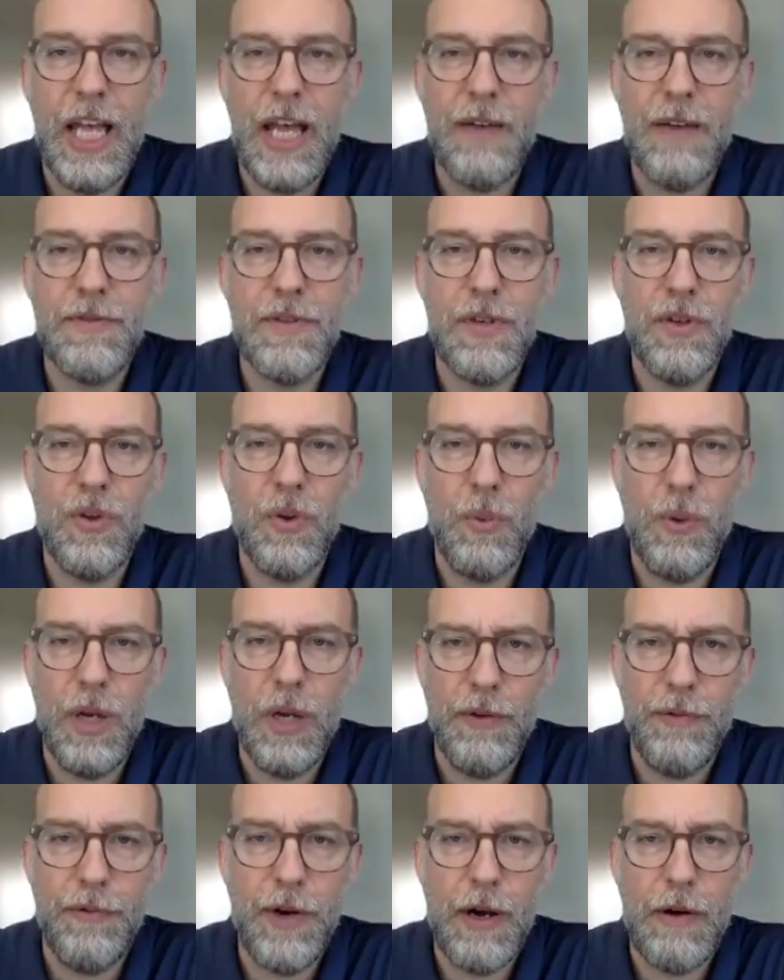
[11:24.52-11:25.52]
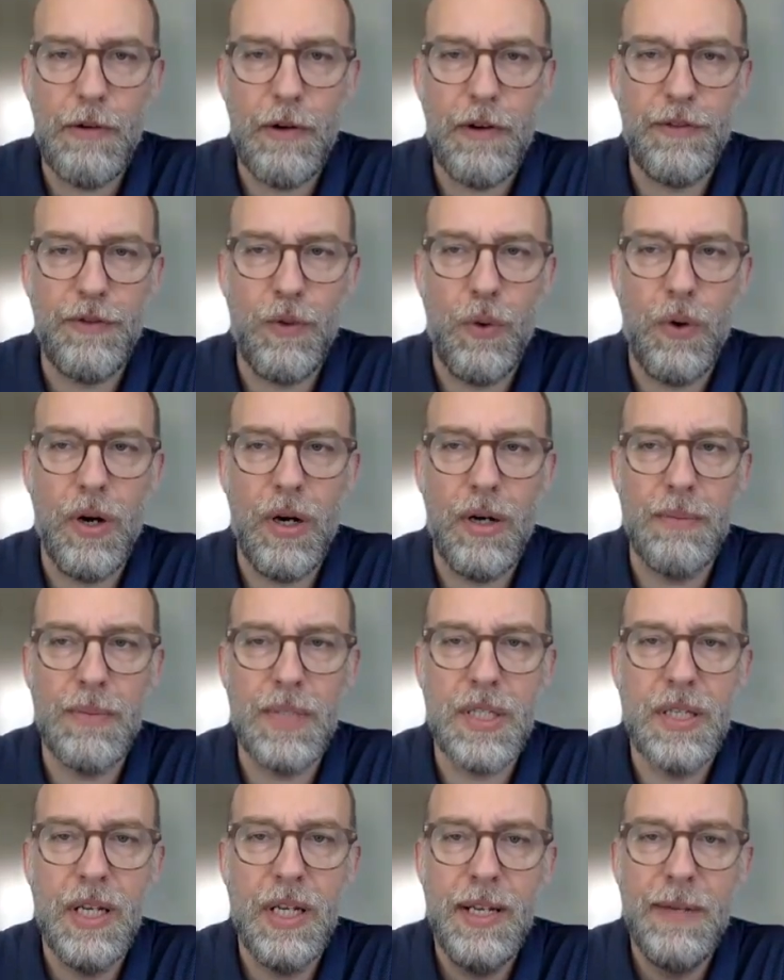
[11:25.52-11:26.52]
after the welfare
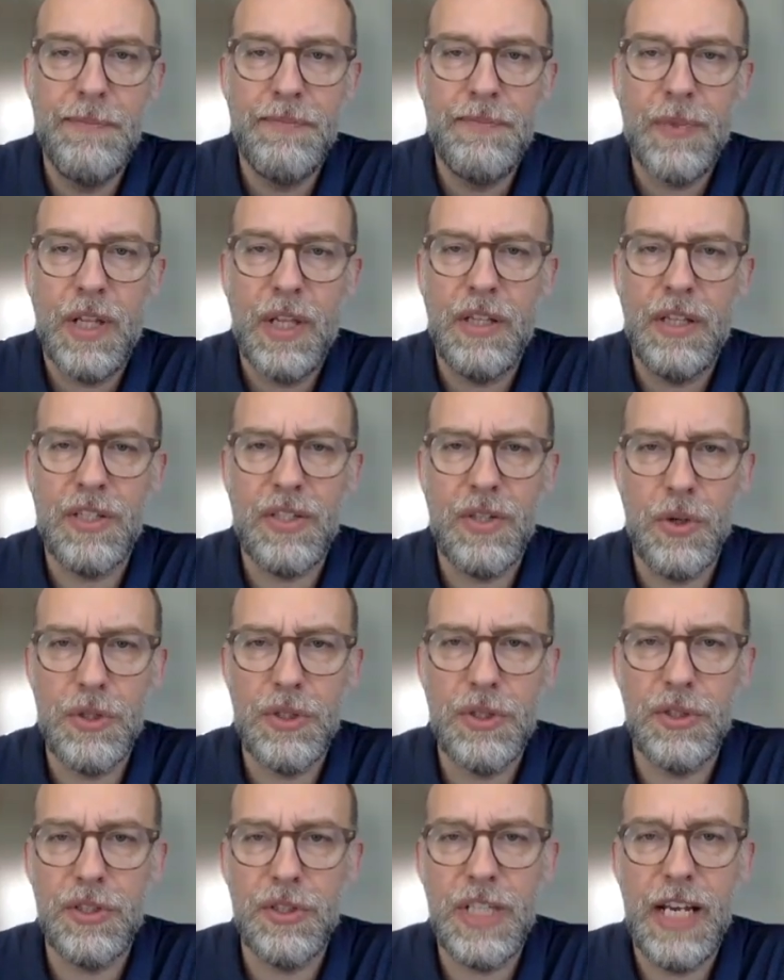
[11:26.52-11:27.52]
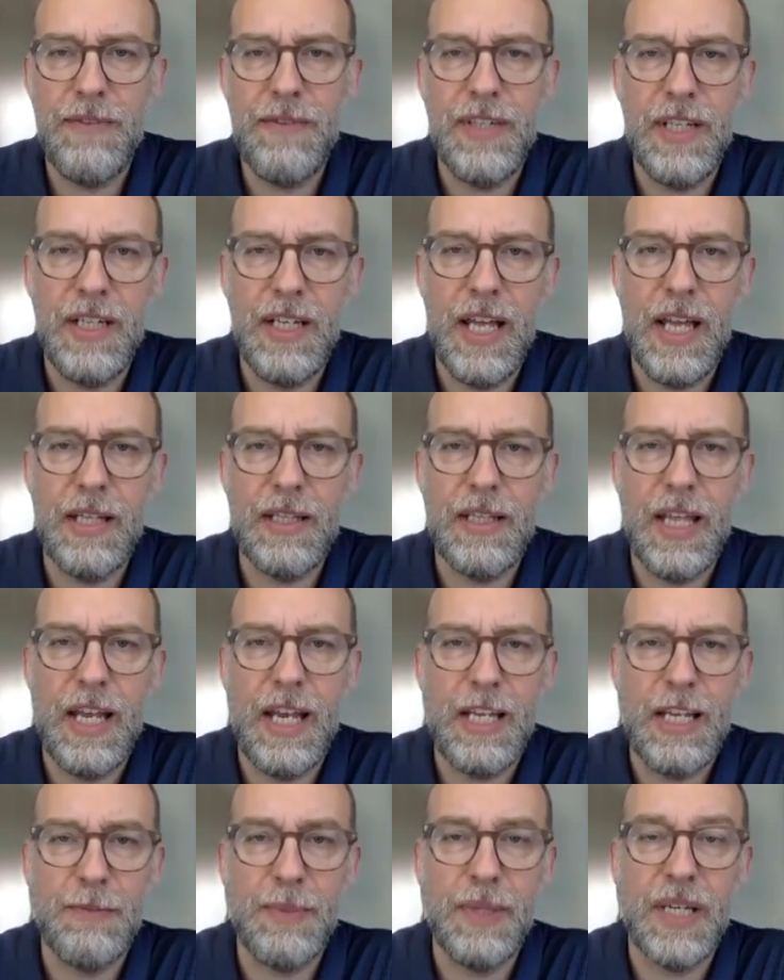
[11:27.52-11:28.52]
reforms, the social safety net that
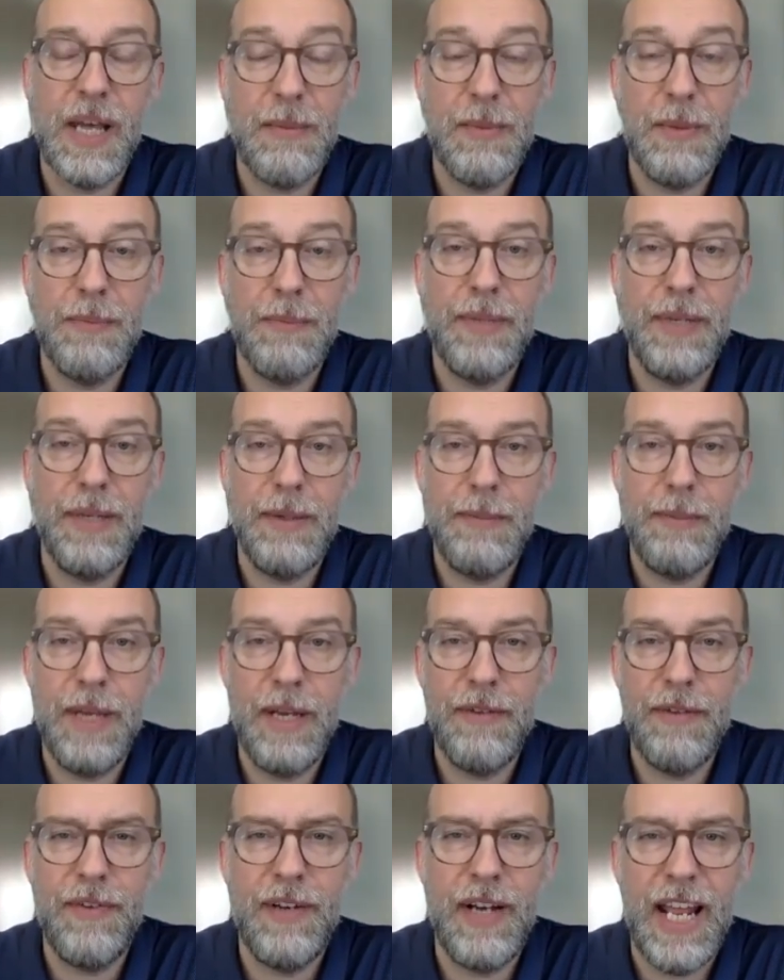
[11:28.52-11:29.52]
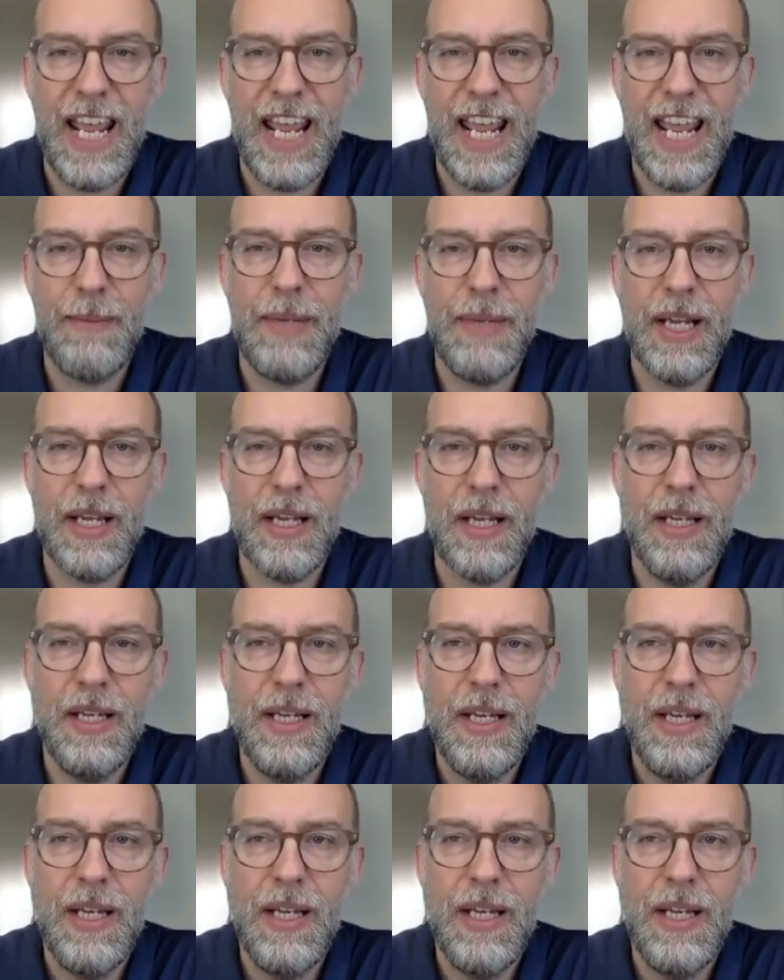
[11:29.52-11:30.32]
has become a benefit hammock.